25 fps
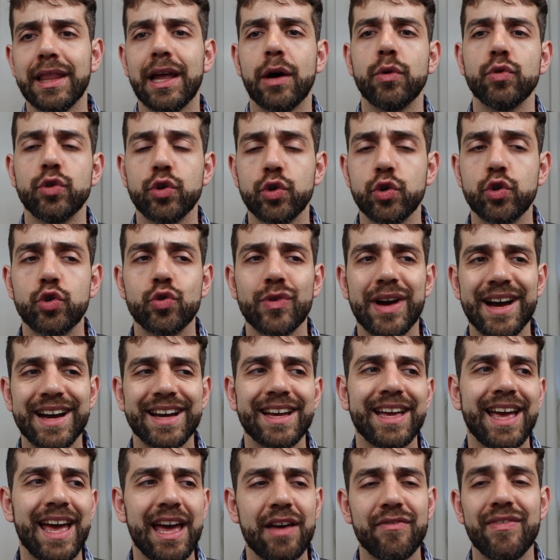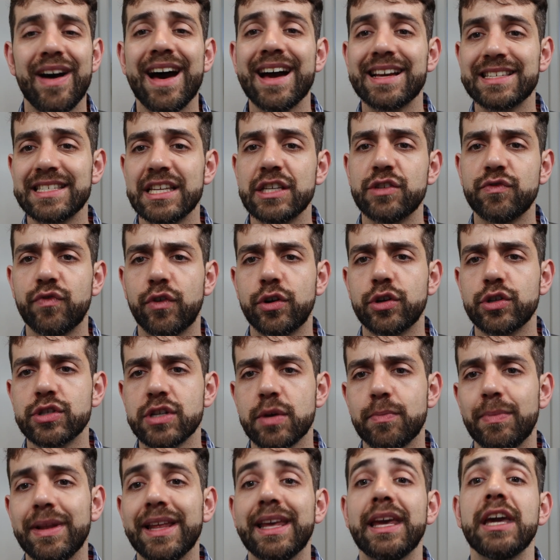allow you to have access for
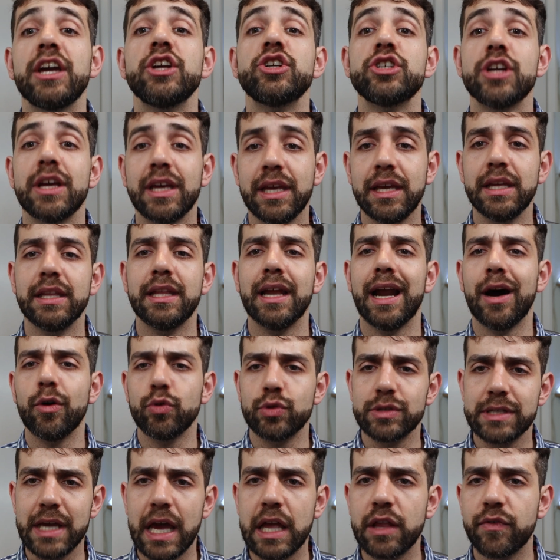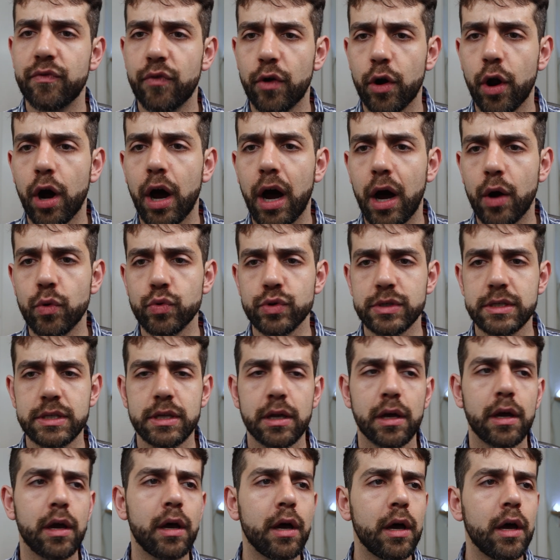this application either outside for a house.